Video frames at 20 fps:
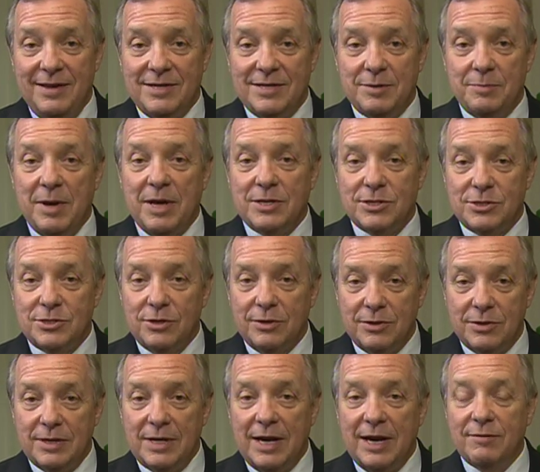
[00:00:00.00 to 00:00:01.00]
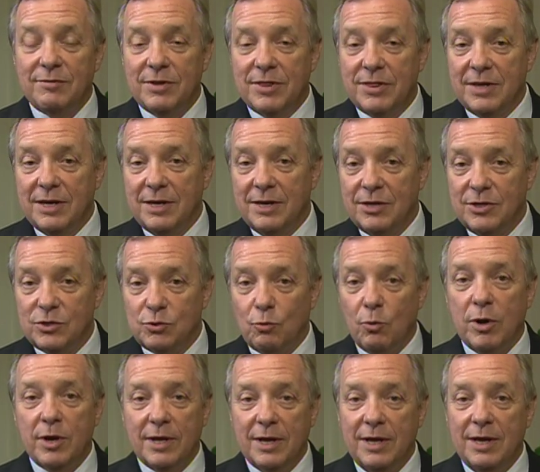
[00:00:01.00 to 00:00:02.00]
to make certain that everything is
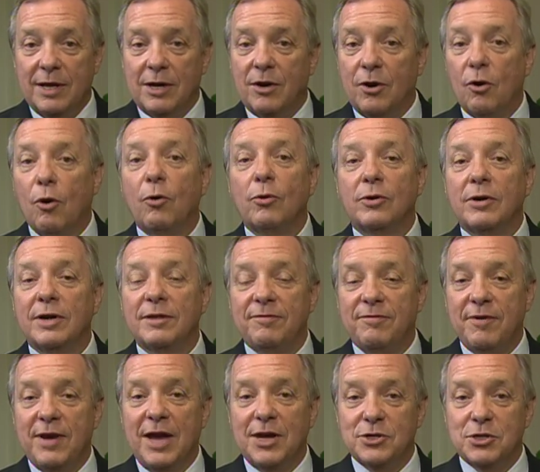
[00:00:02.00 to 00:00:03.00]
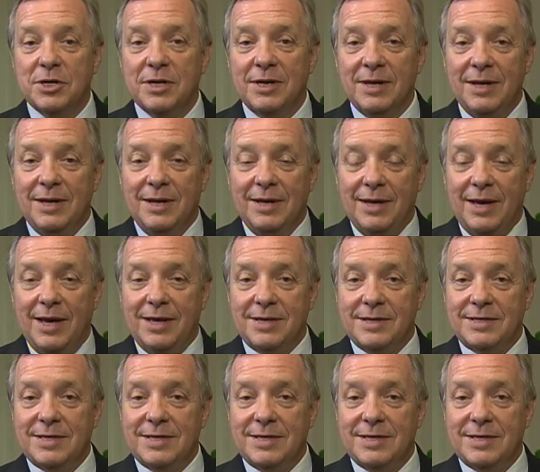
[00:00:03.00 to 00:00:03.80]
working in an orderly fashion, and to